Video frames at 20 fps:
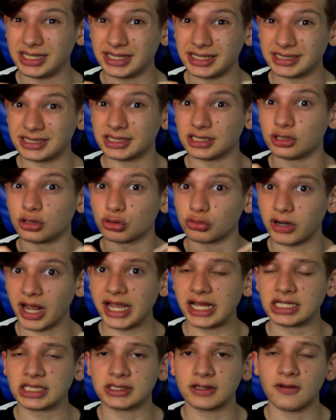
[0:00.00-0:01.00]
is
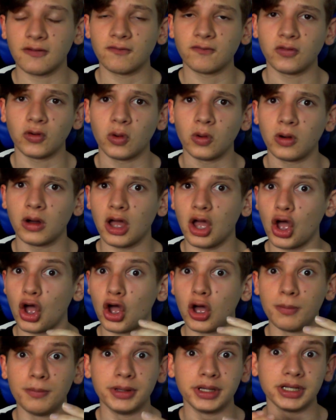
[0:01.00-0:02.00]
great for
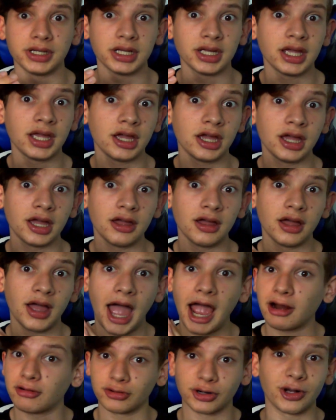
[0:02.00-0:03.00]
urban
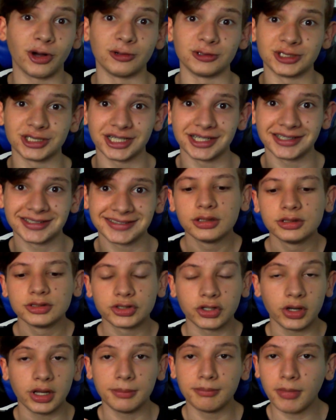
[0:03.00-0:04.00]
agriculture.
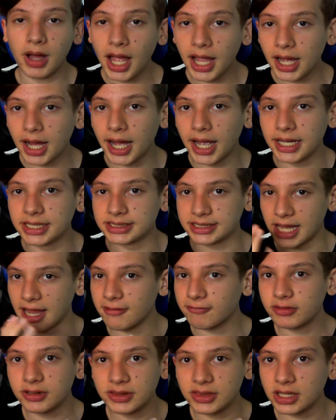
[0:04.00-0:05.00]
So in my eyes,
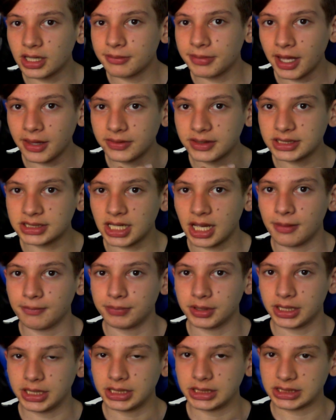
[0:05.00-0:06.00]
everything about this
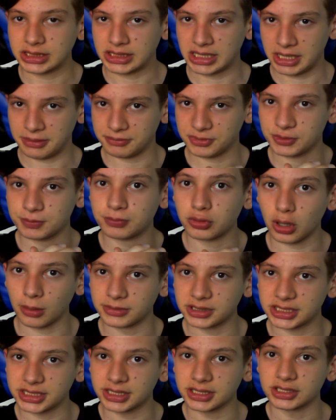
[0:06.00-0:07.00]
company seems
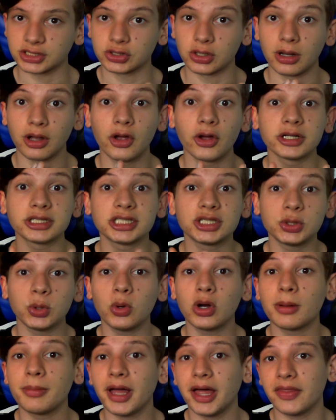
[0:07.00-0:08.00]
promising. So I'm going to
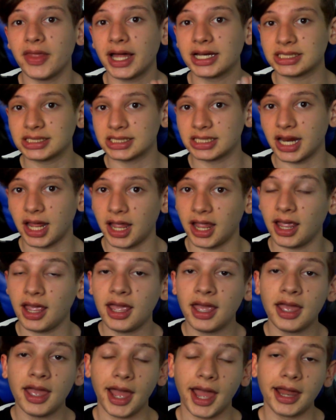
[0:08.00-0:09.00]
talk about that today,
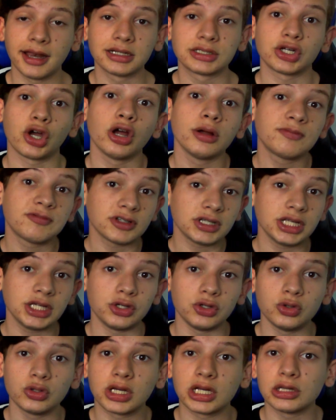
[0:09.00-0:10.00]
and hopefully
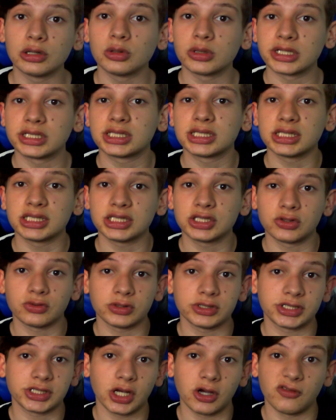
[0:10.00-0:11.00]
you can look into this
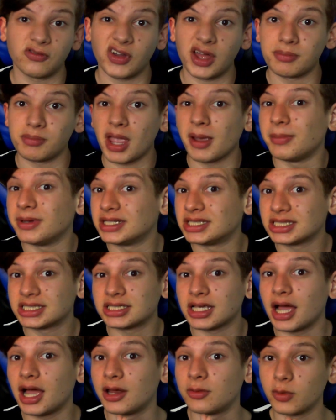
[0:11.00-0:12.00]
yourself and maybe
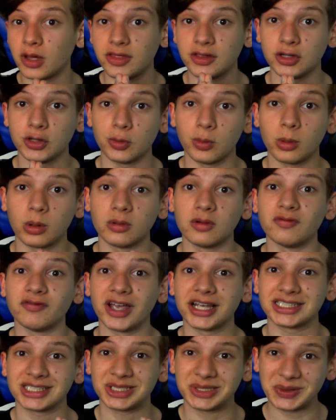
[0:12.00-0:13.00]
decide whether you want to
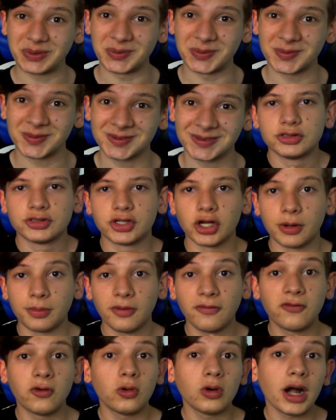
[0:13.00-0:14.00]
invest too. So
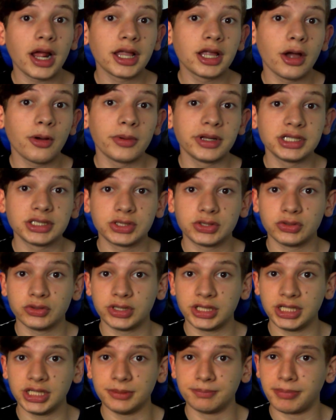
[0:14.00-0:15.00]
before I go into
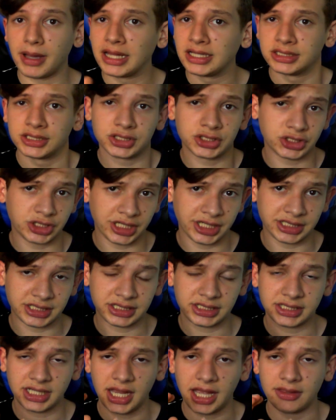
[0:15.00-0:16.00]
the balance
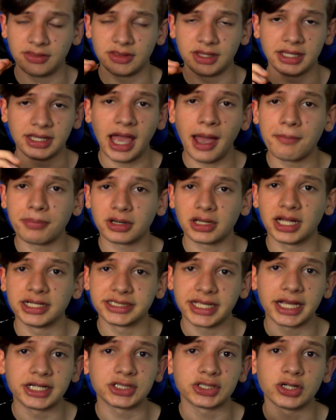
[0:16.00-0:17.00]
sheets and the
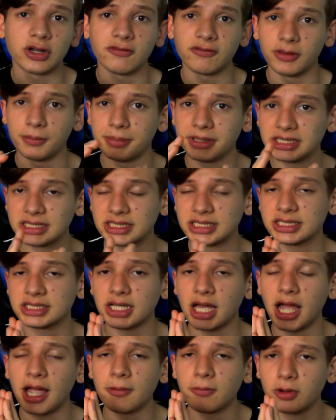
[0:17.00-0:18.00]
capitalization of the business,
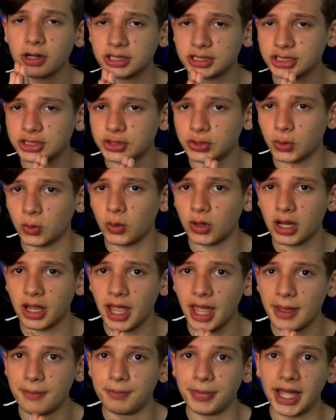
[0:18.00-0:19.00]
I wanted to talk
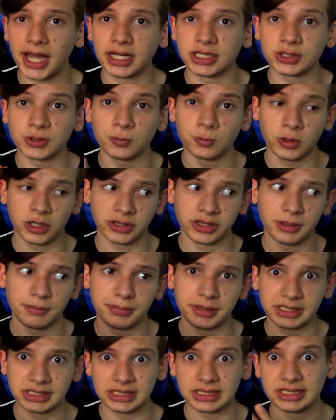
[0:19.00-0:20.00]
about what the
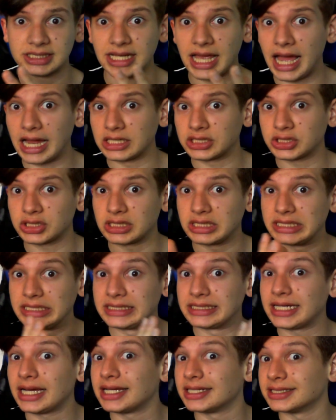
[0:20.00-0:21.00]
business actually
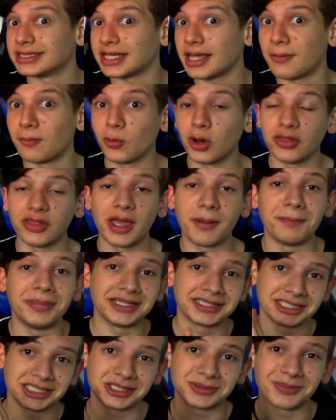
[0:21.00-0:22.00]
does and what their
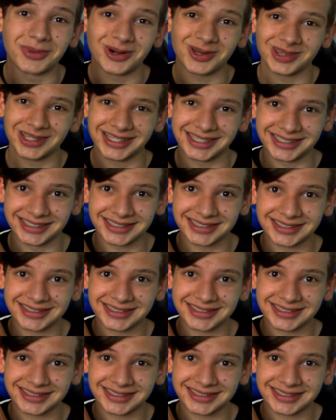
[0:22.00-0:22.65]
business model is.